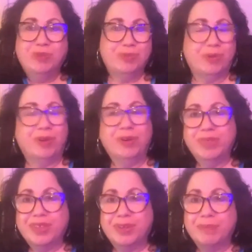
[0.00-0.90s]
was wrong with
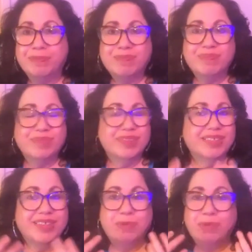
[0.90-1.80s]
him?
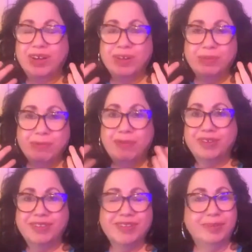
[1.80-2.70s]
Like, why
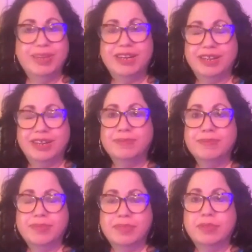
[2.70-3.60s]
wasn't he meeting the